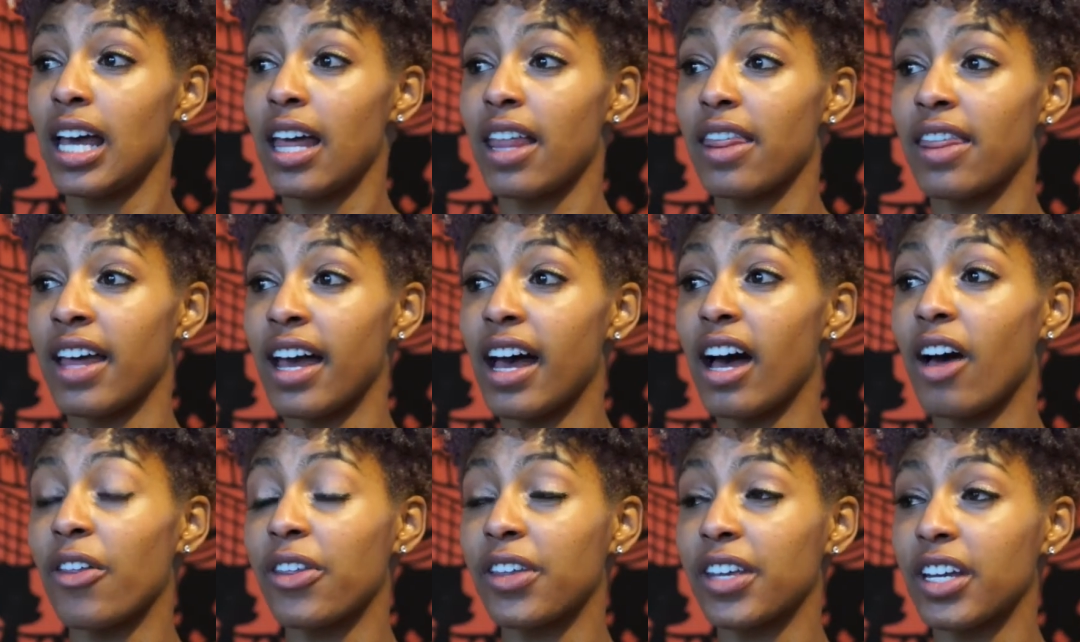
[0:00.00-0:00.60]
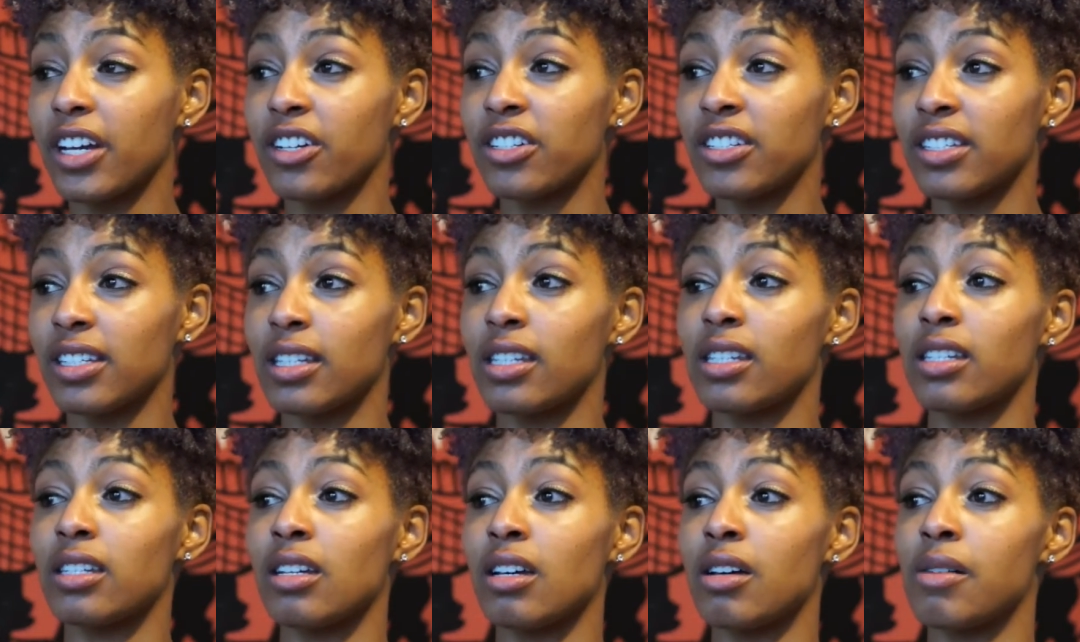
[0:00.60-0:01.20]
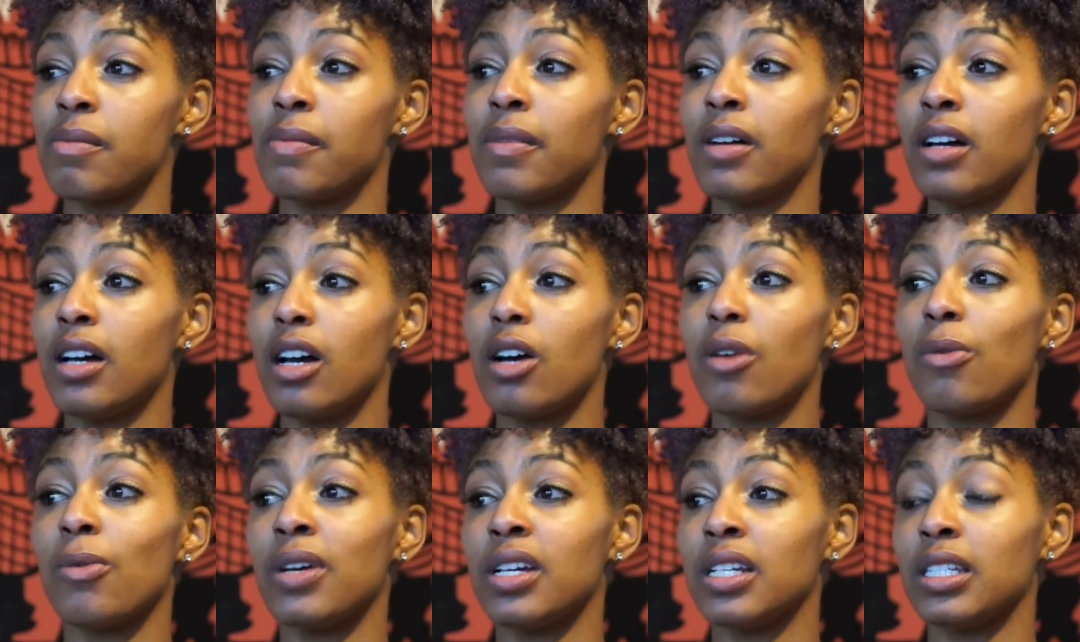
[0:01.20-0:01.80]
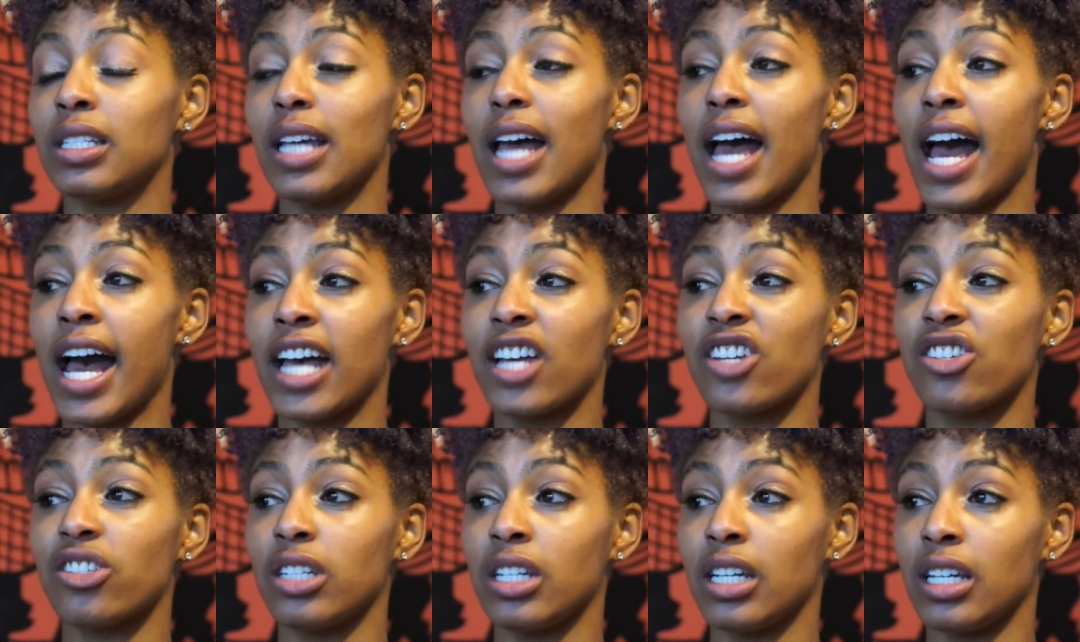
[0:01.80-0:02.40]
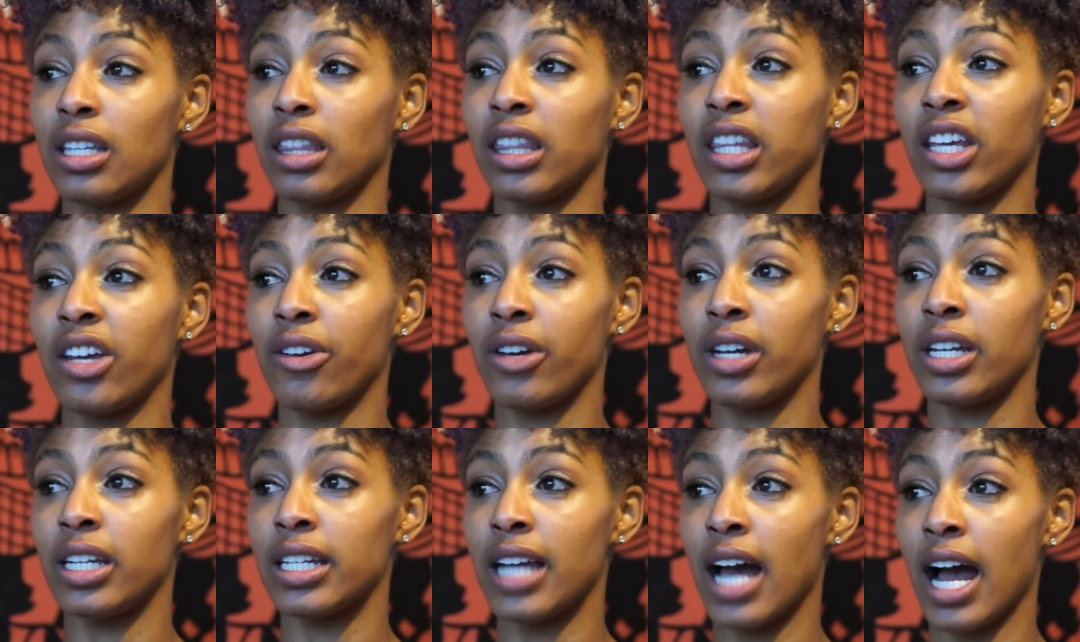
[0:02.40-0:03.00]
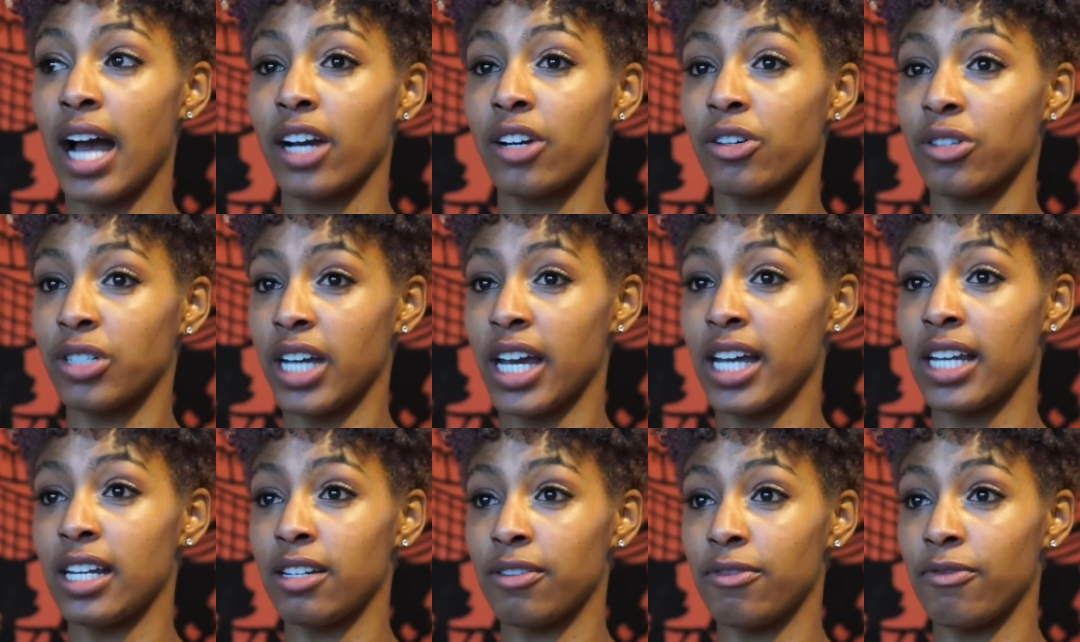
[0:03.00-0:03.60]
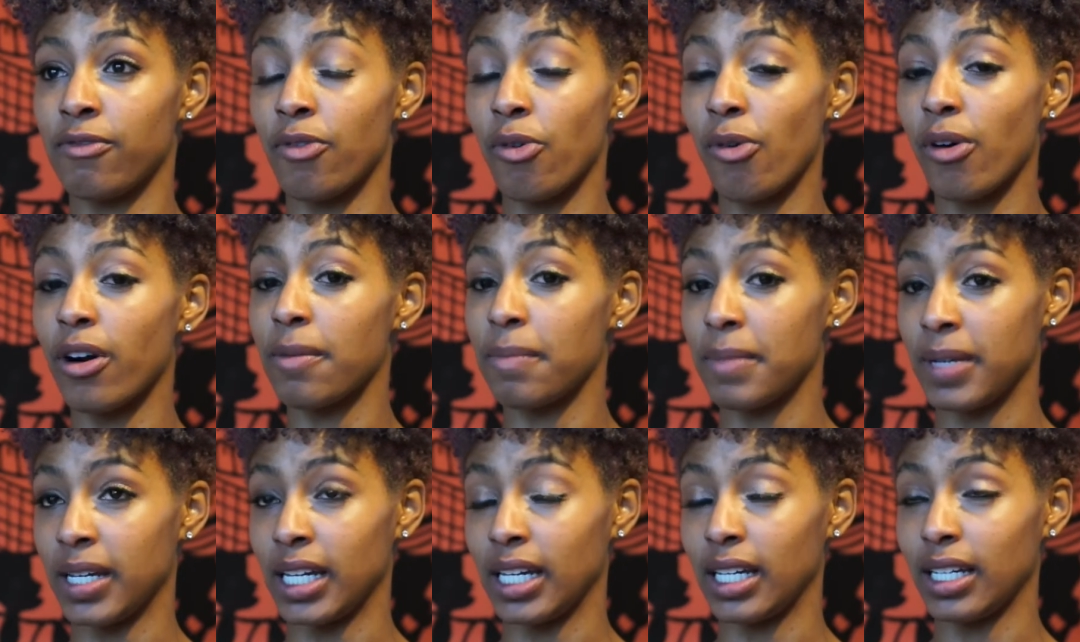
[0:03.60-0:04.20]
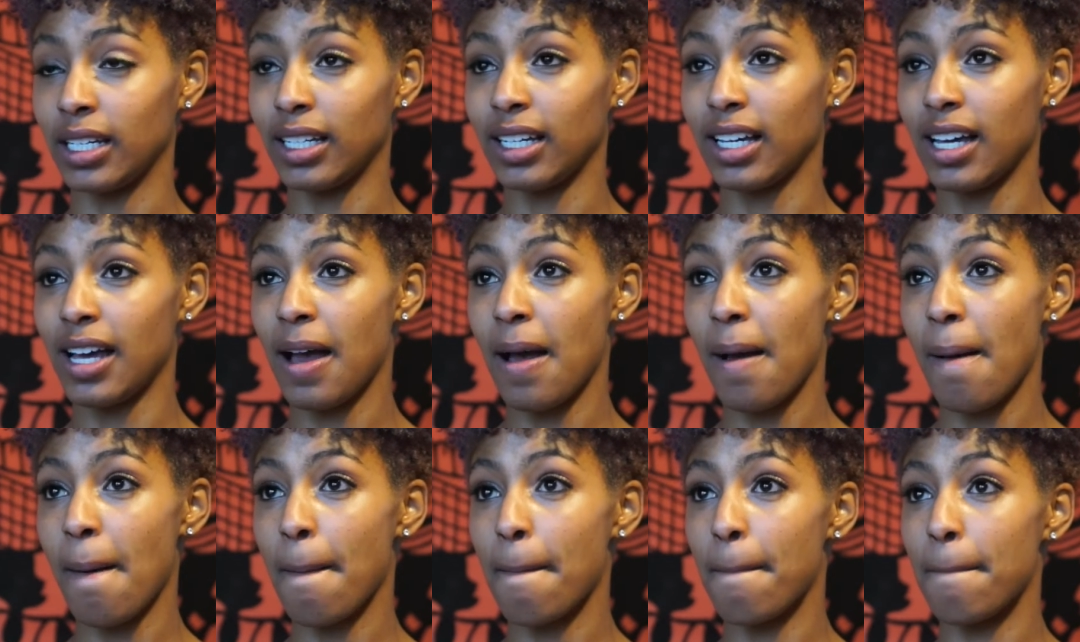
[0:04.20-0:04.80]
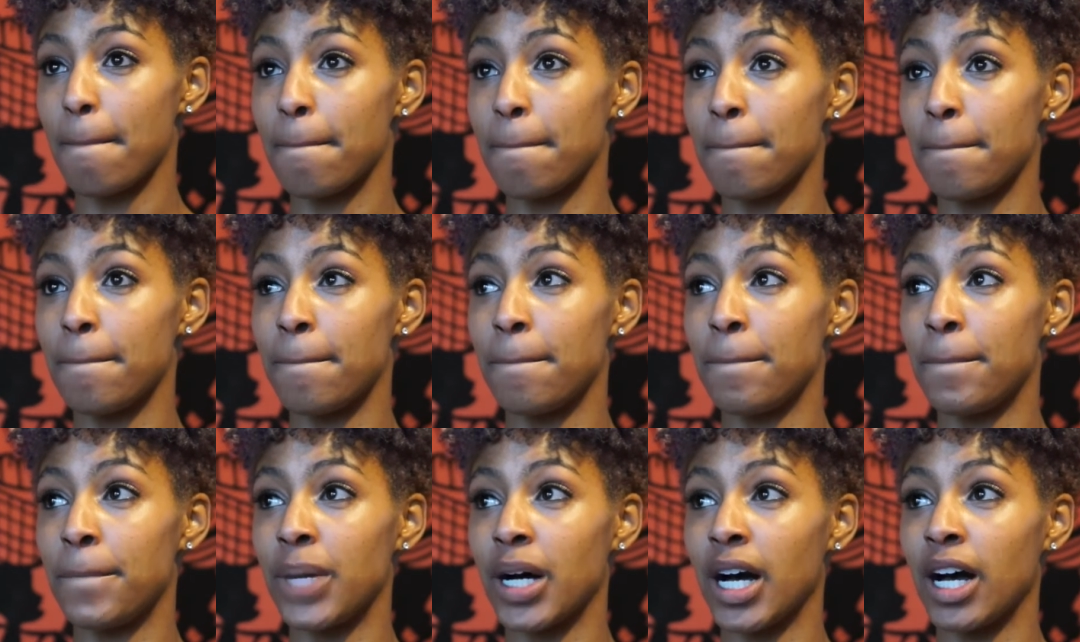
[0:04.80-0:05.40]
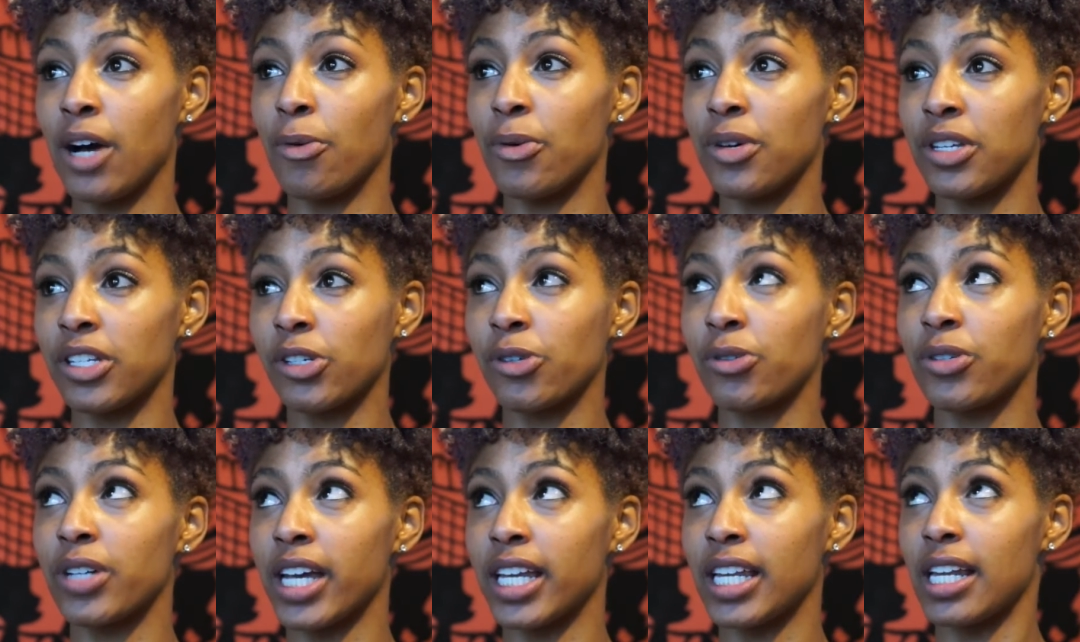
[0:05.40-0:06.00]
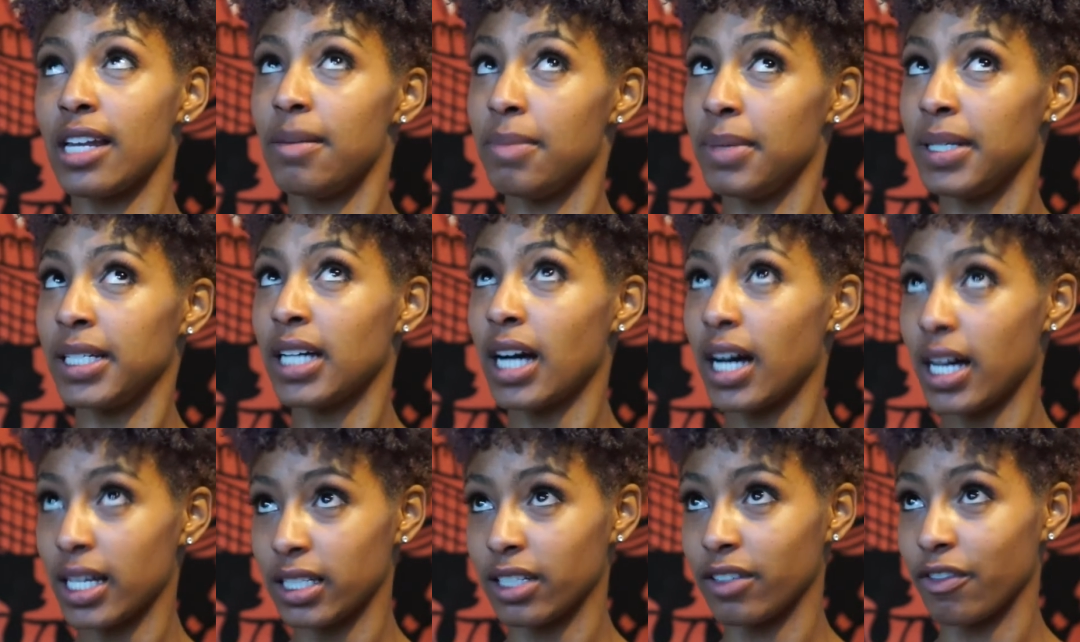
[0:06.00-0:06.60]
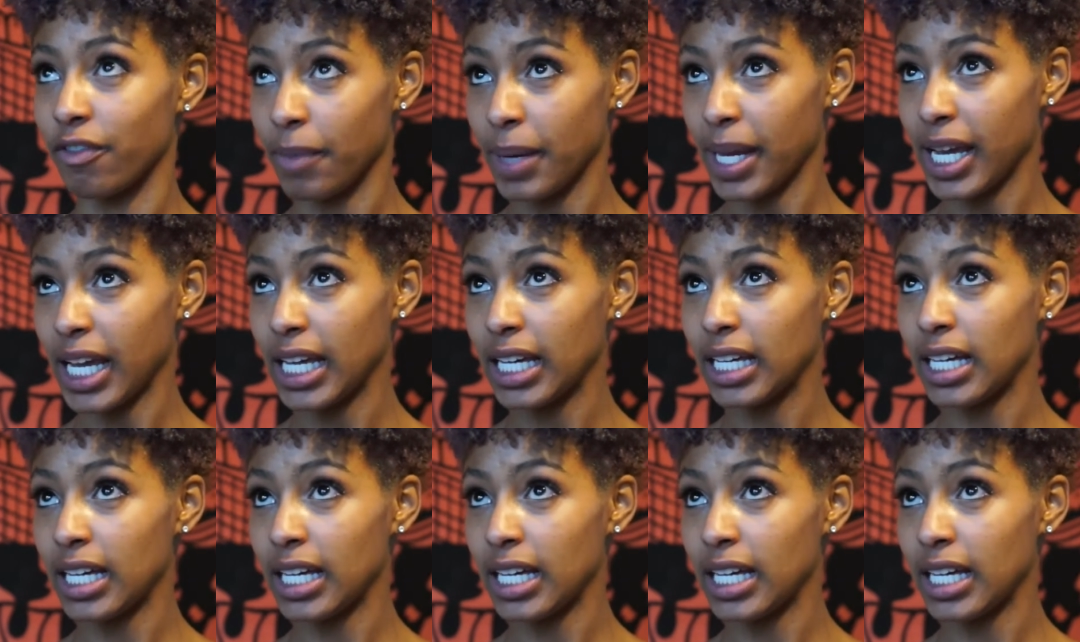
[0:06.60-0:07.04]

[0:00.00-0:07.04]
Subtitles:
the healthcare system was actually in theory not created for me, but was created because of me.